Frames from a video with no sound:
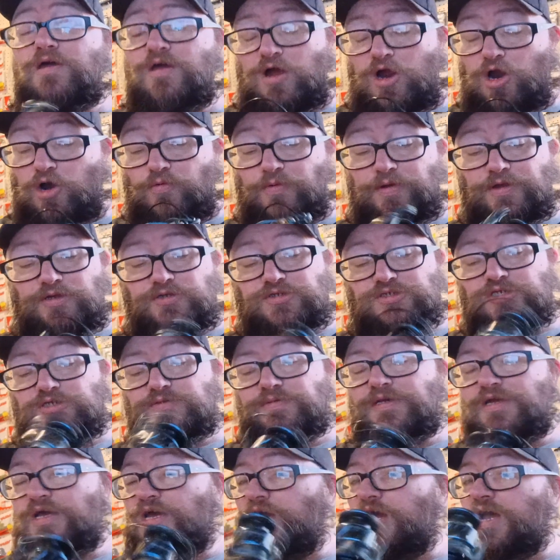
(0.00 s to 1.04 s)
Excuse
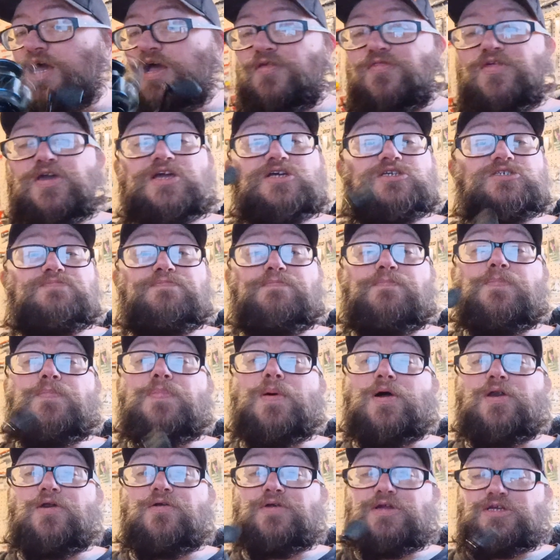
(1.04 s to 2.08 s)
me. Thing is
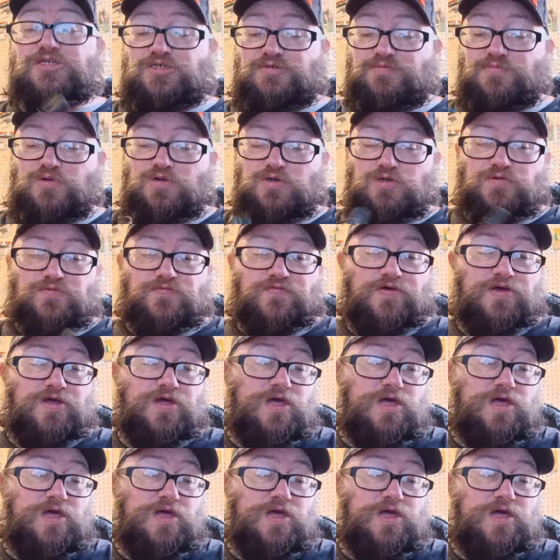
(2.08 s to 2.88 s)
buttery smooth.